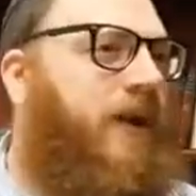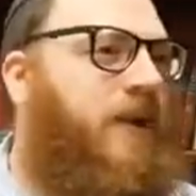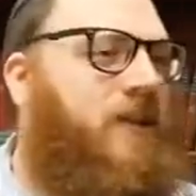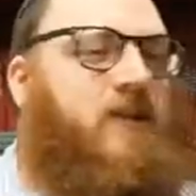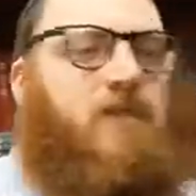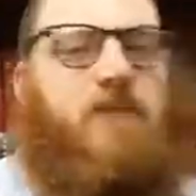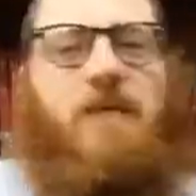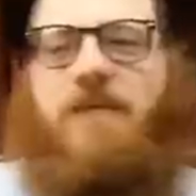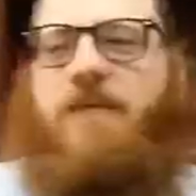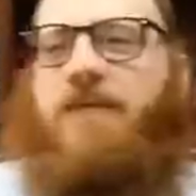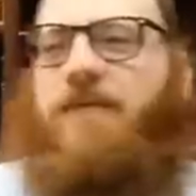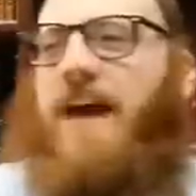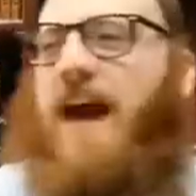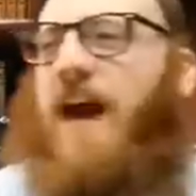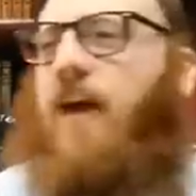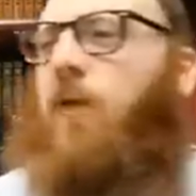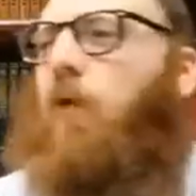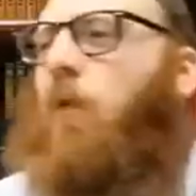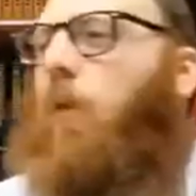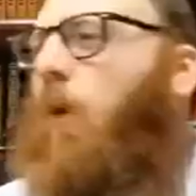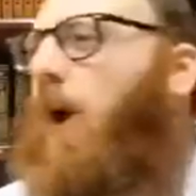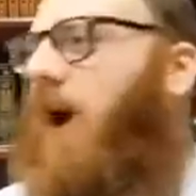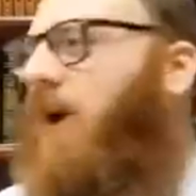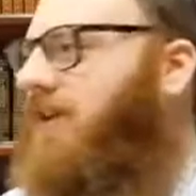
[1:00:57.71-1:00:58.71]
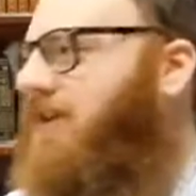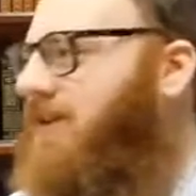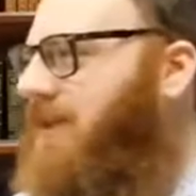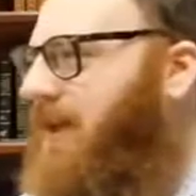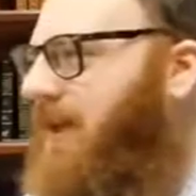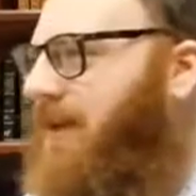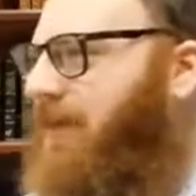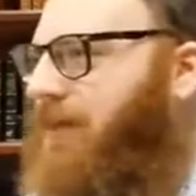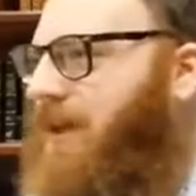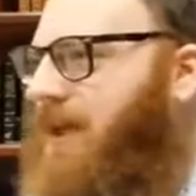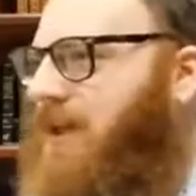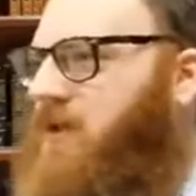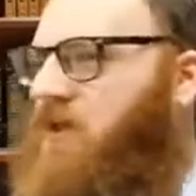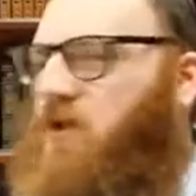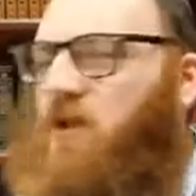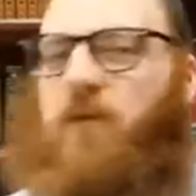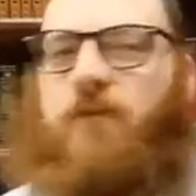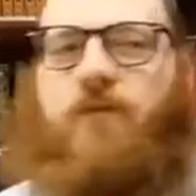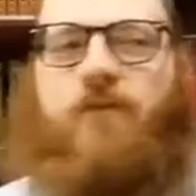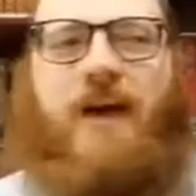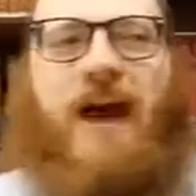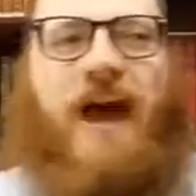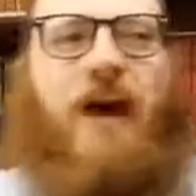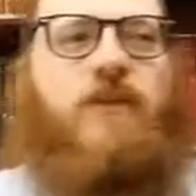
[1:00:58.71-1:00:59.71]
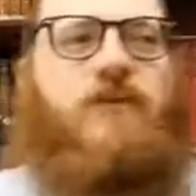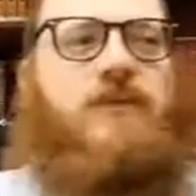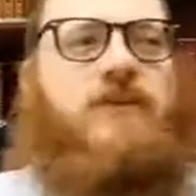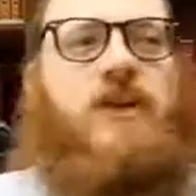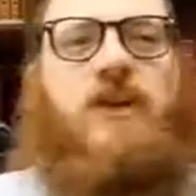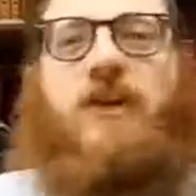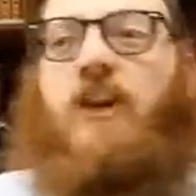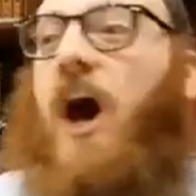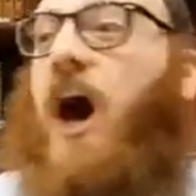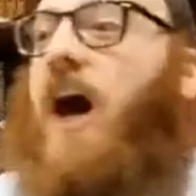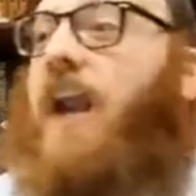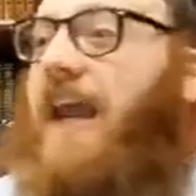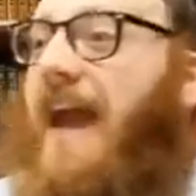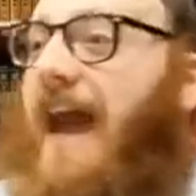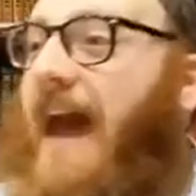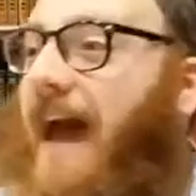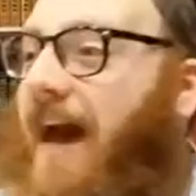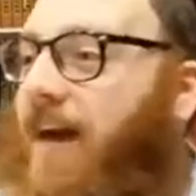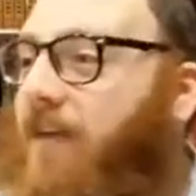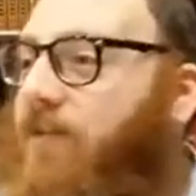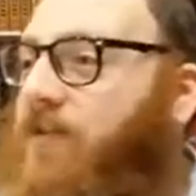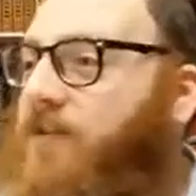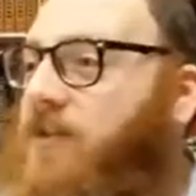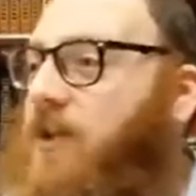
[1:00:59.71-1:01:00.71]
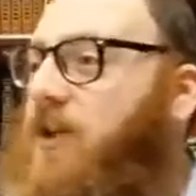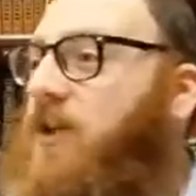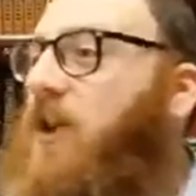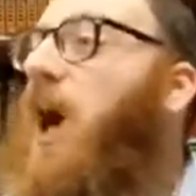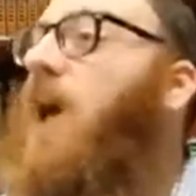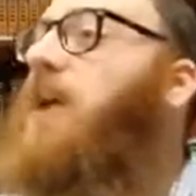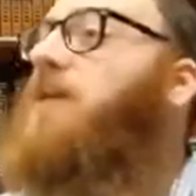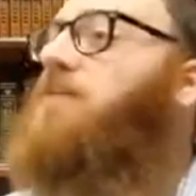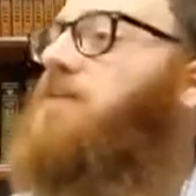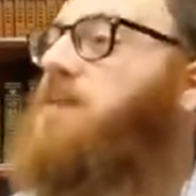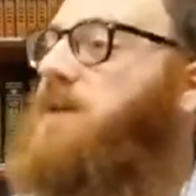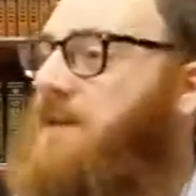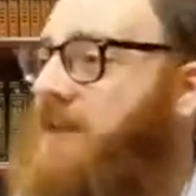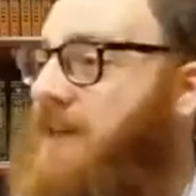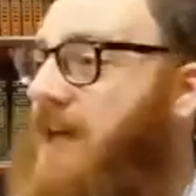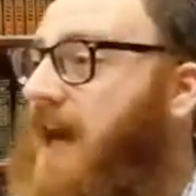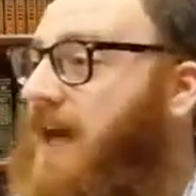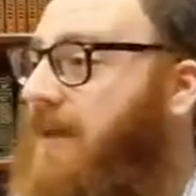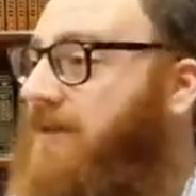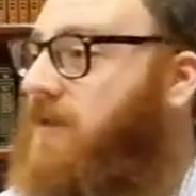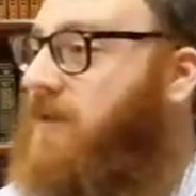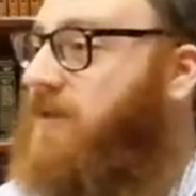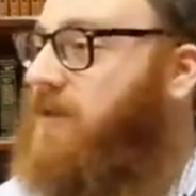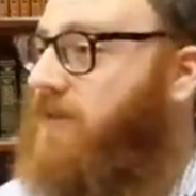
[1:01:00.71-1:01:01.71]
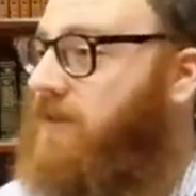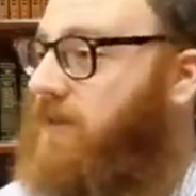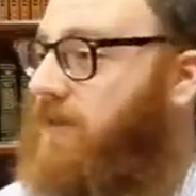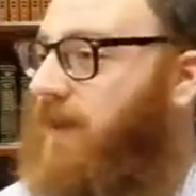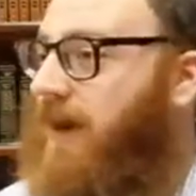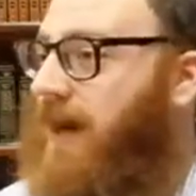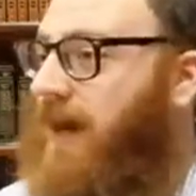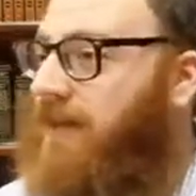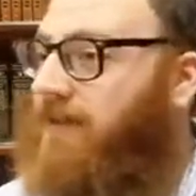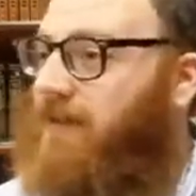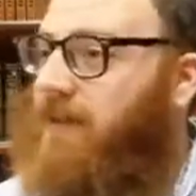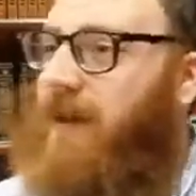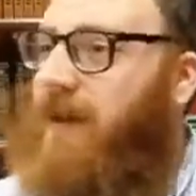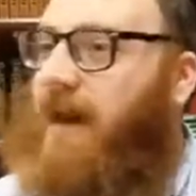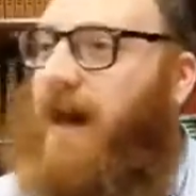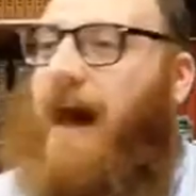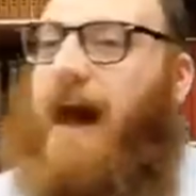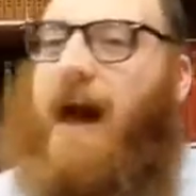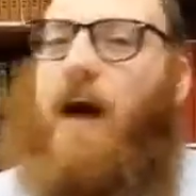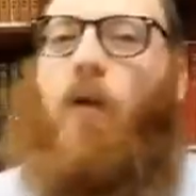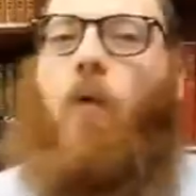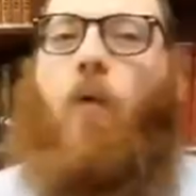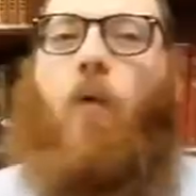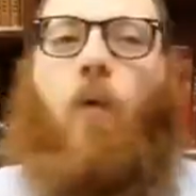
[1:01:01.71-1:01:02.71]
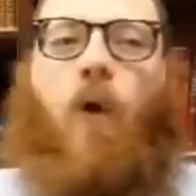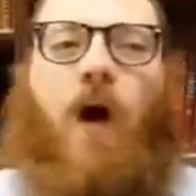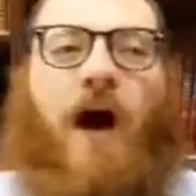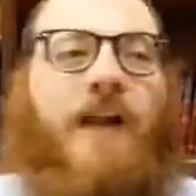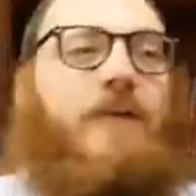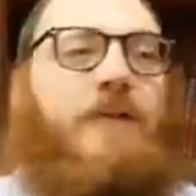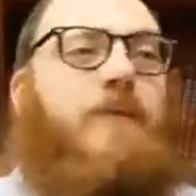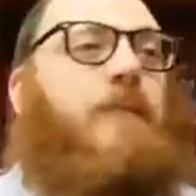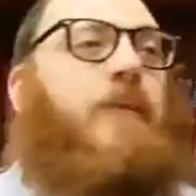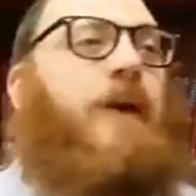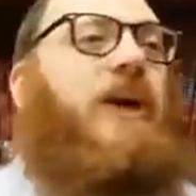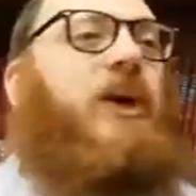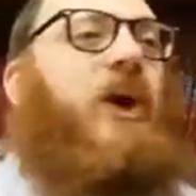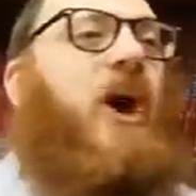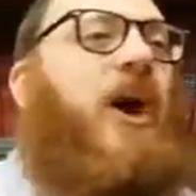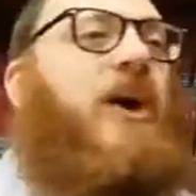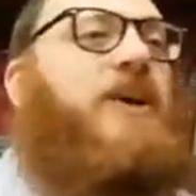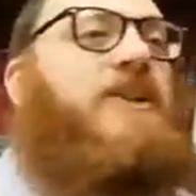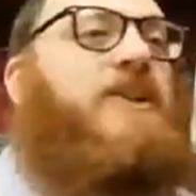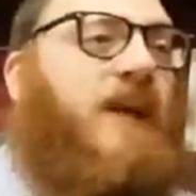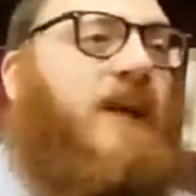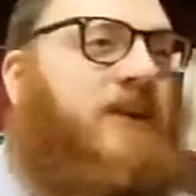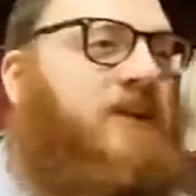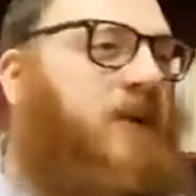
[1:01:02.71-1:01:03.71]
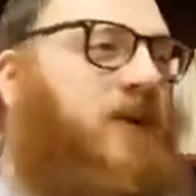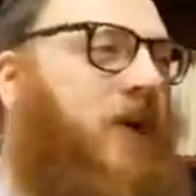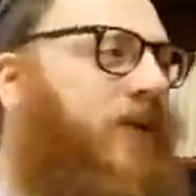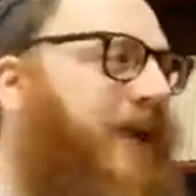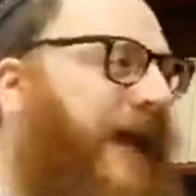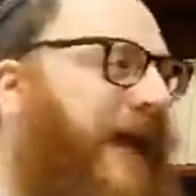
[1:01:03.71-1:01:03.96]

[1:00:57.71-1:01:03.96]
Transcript: To be found wanting means you're found to not have, to not possess, right? I want because I don't